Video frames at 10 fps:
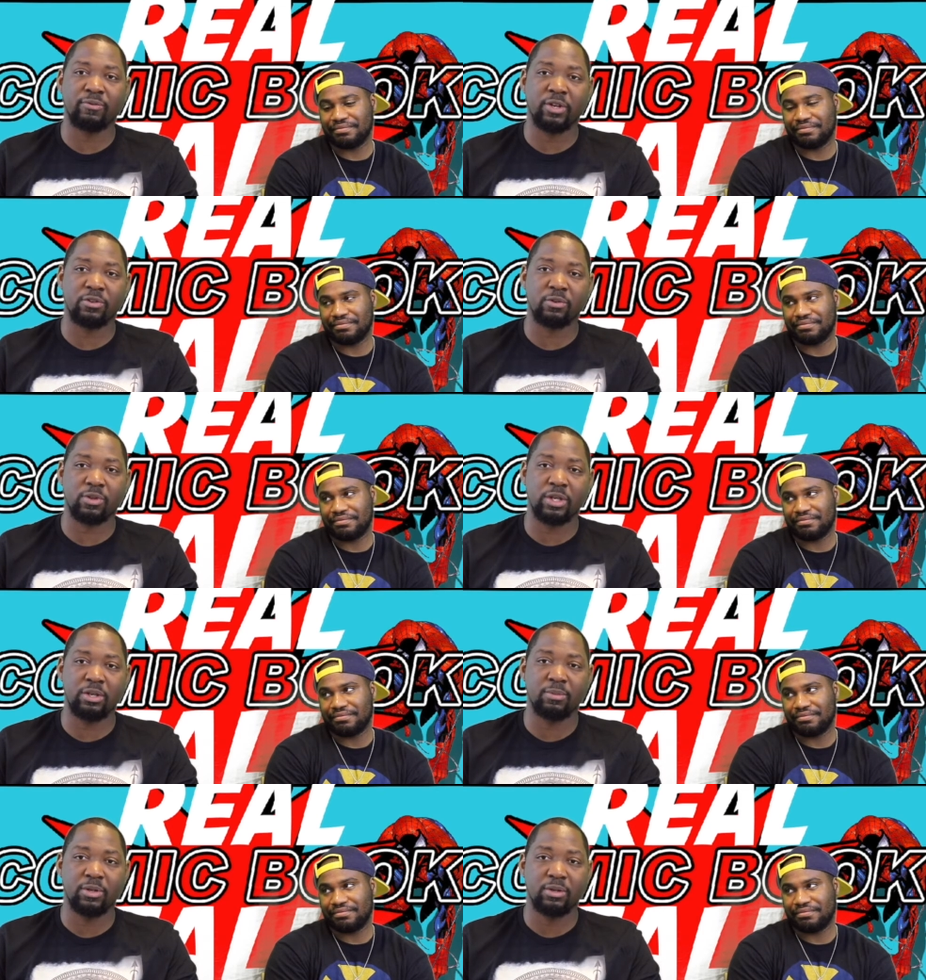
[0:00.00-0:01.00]
Speaker 1: Avengers team.
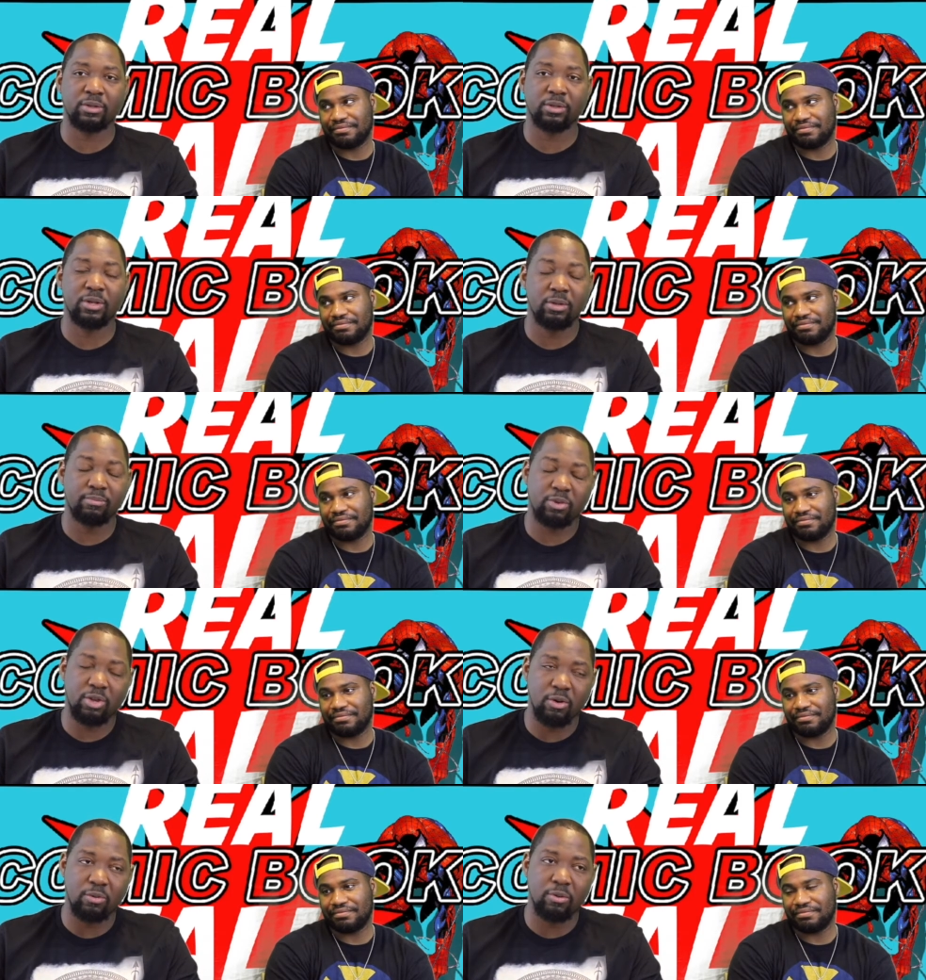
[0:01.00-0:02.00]

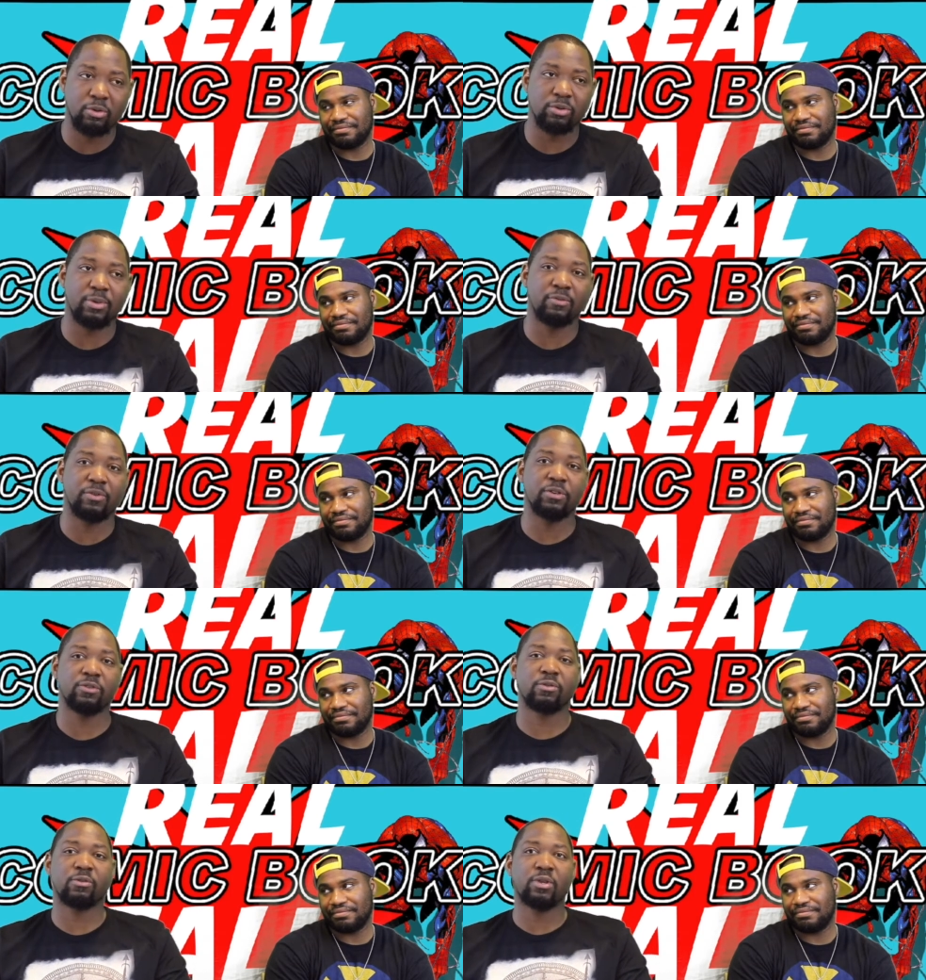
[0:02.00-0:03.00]
So Ultimate
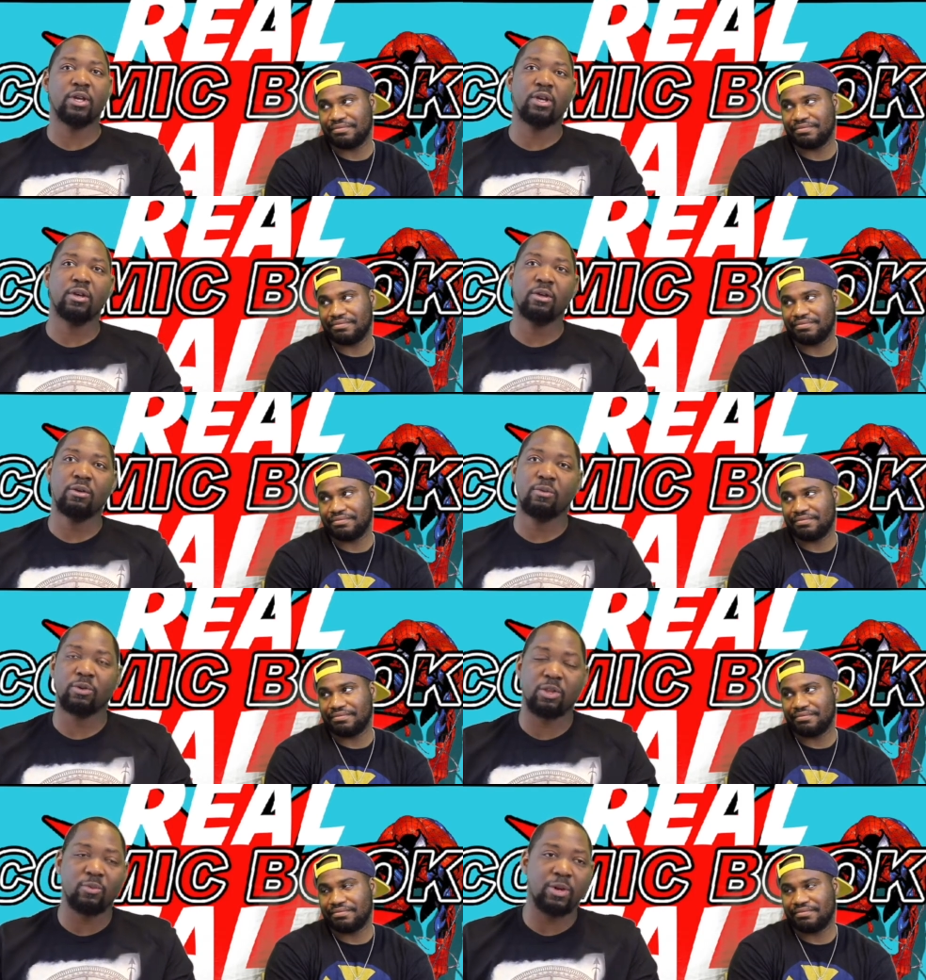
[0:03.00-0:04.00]
Avengers. We'll
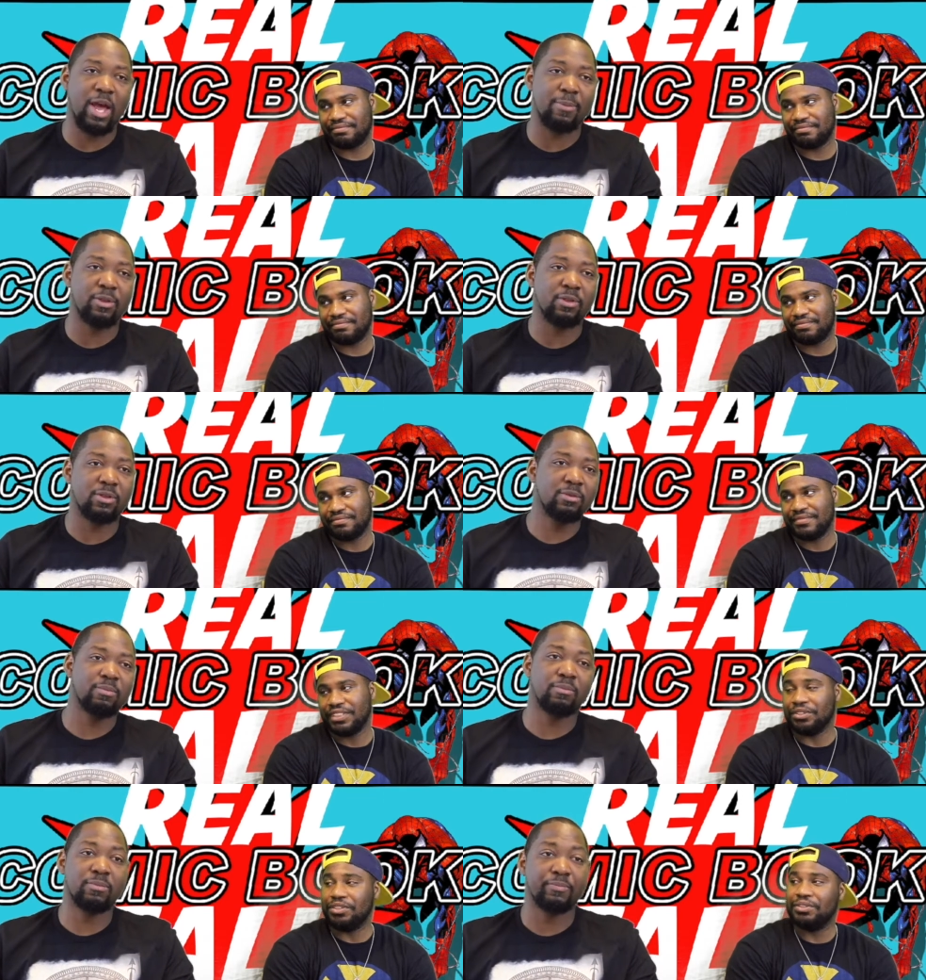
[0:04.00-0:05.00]
see what happens.
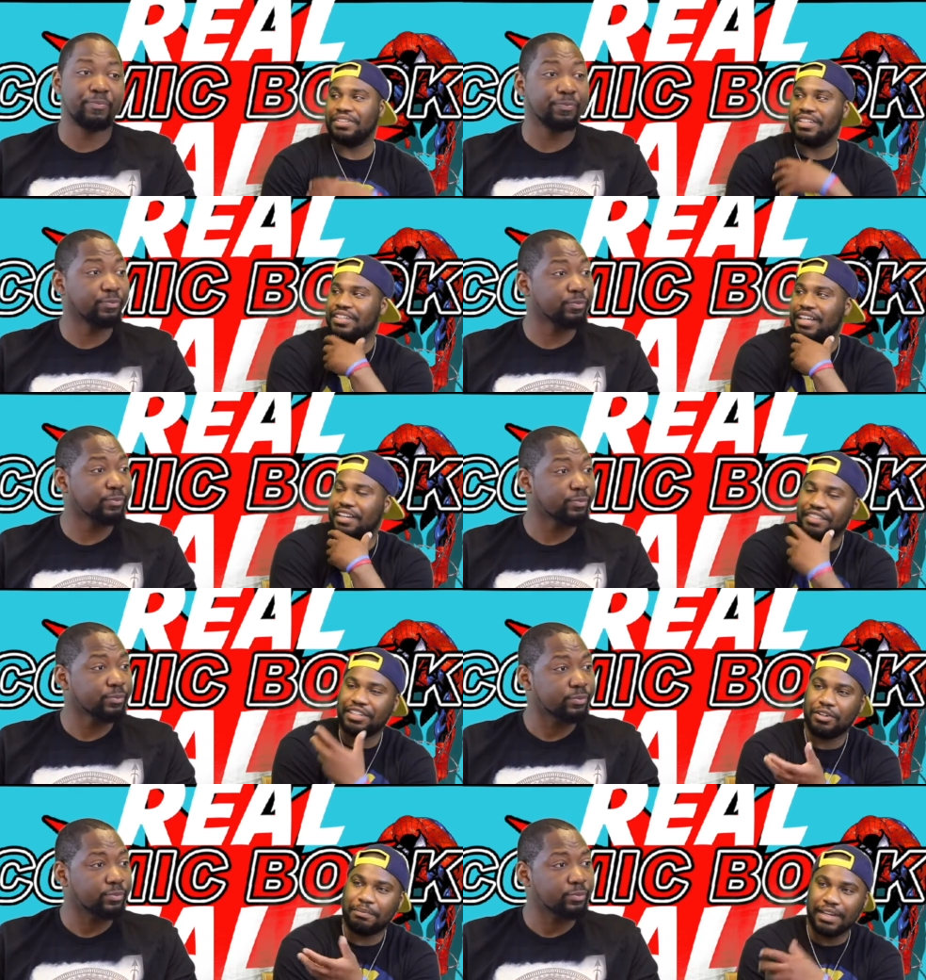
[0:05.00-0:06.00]
So do you think that if they
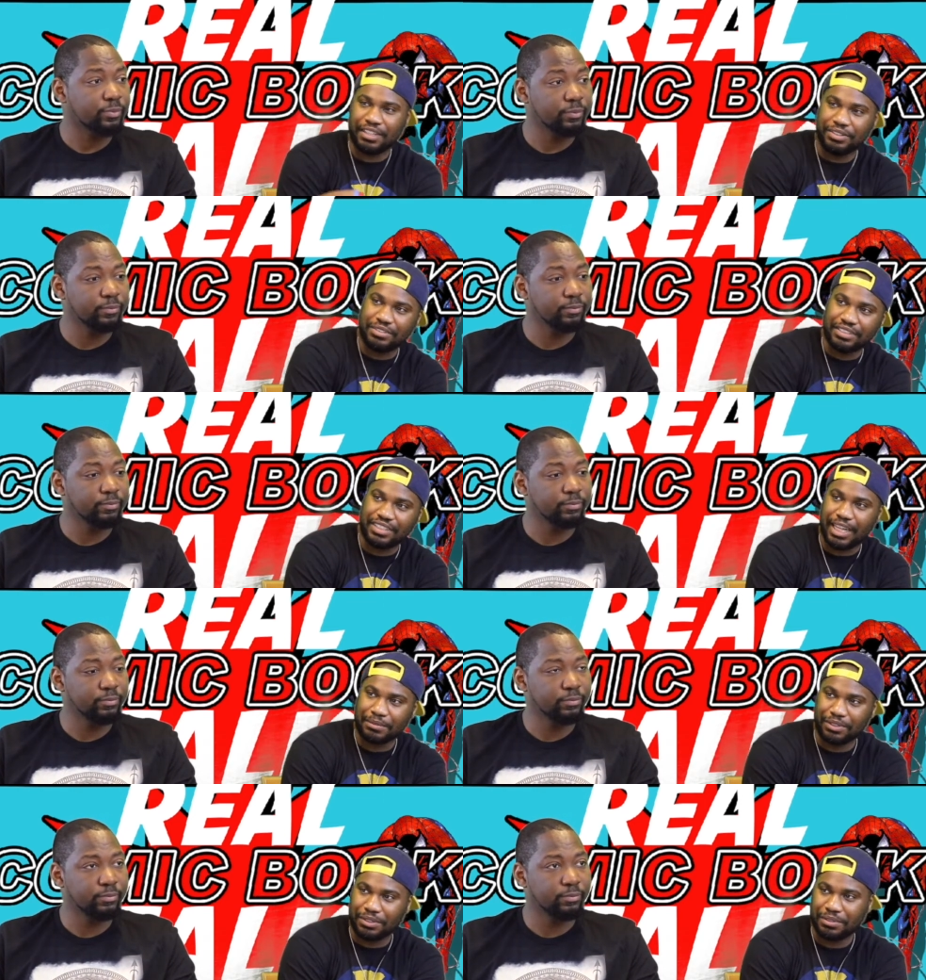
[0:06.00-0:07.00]
go
Speaker 2: back and use the time
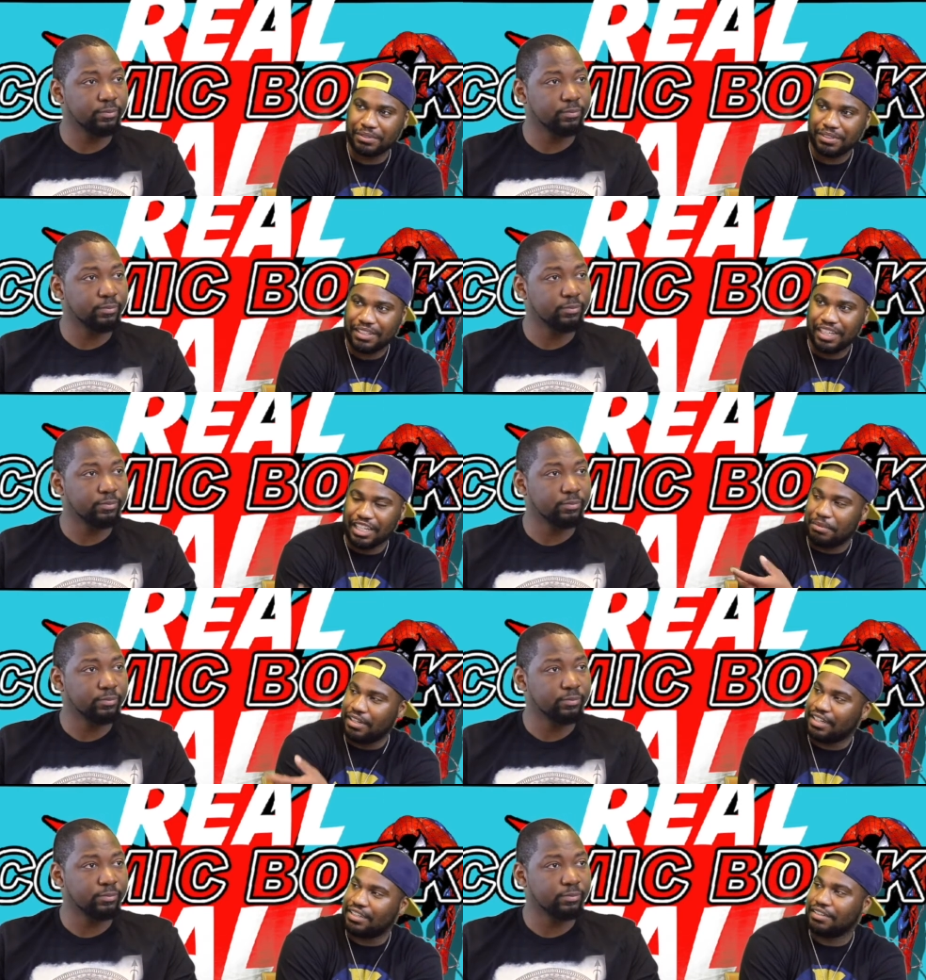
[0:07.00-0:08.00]
stone, it'd be
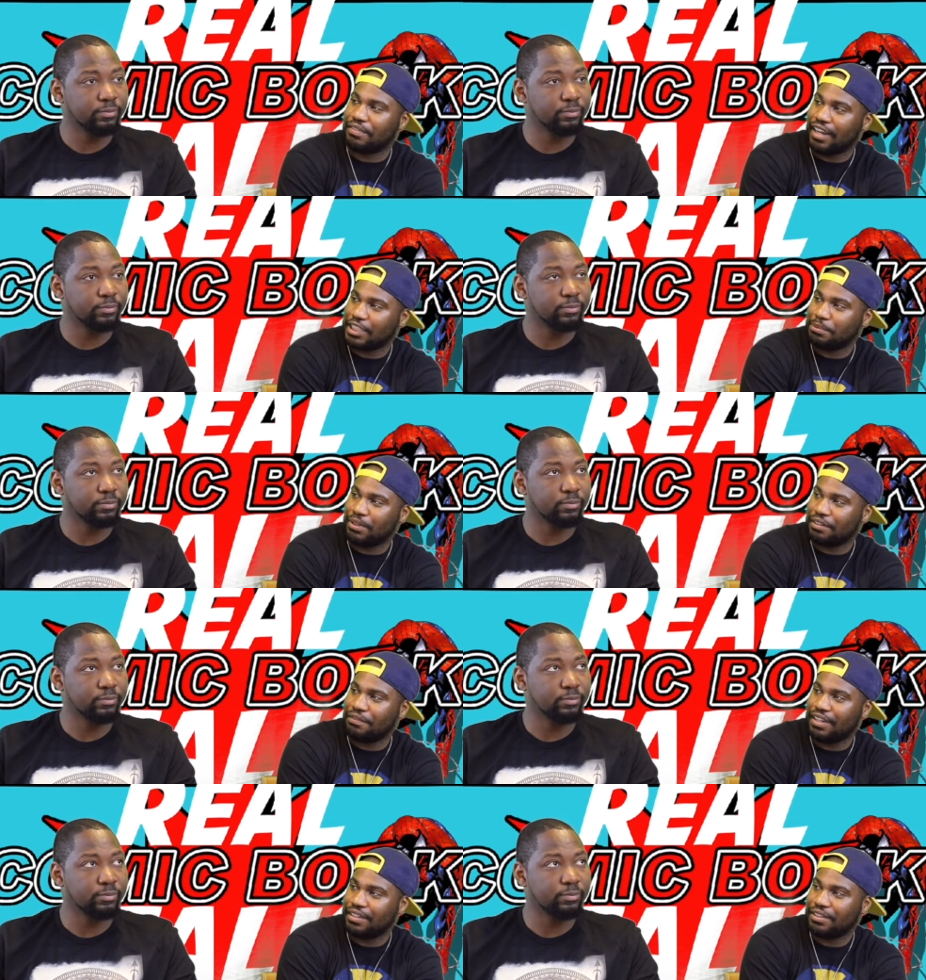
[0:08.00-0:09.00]
like the flashpoint
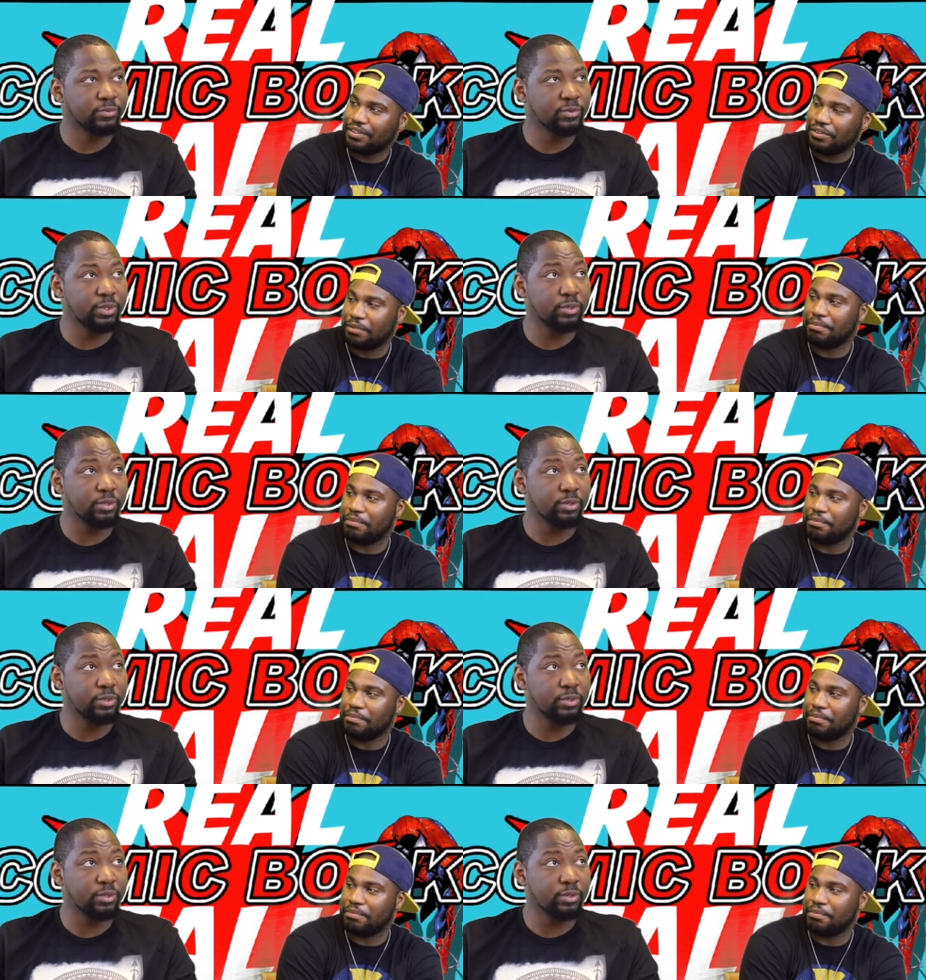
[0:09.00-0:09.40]
effect or the